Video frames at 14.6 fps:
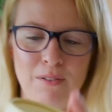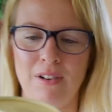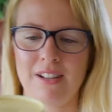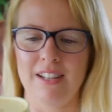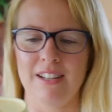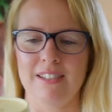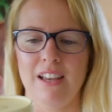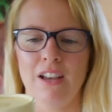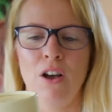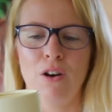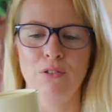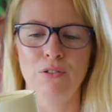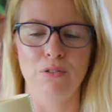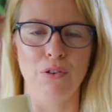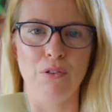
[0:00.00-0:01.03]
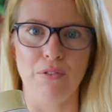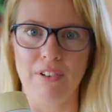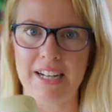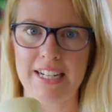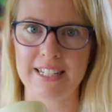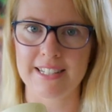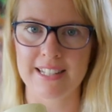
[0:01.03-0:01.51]
What is it? Oh,
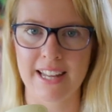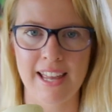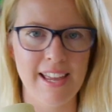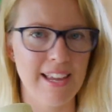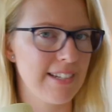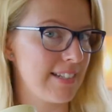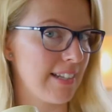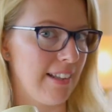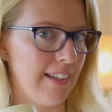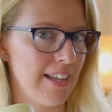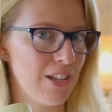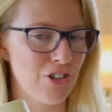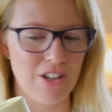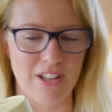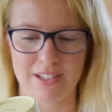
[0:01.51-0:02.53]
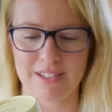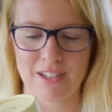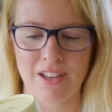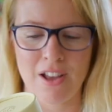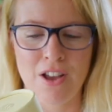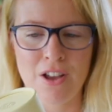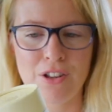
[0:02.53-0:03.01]
green tea, delicious.
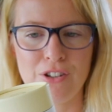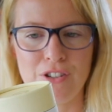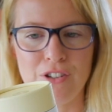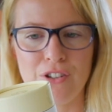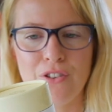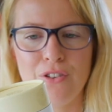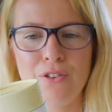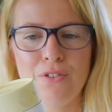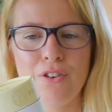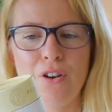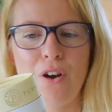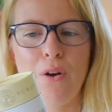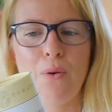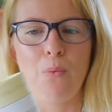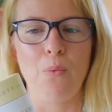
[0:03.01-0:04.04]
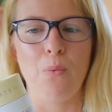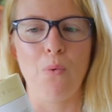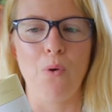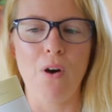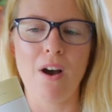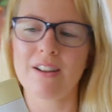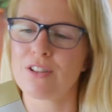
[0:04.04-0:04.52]
Do you know
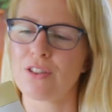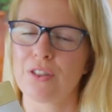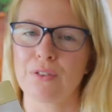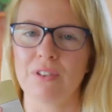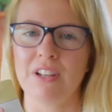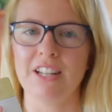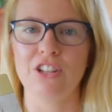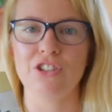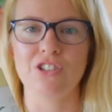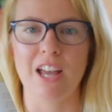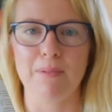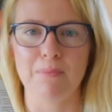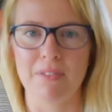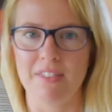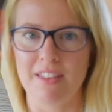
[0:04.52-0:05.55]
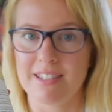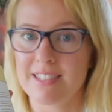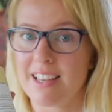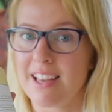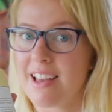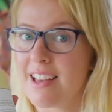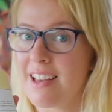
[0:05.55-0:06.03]
what three D shape
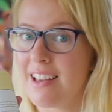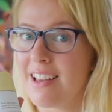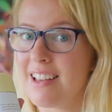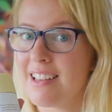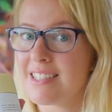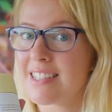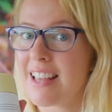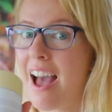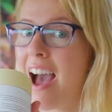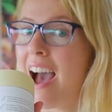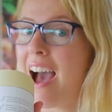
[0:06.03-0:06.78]
this is?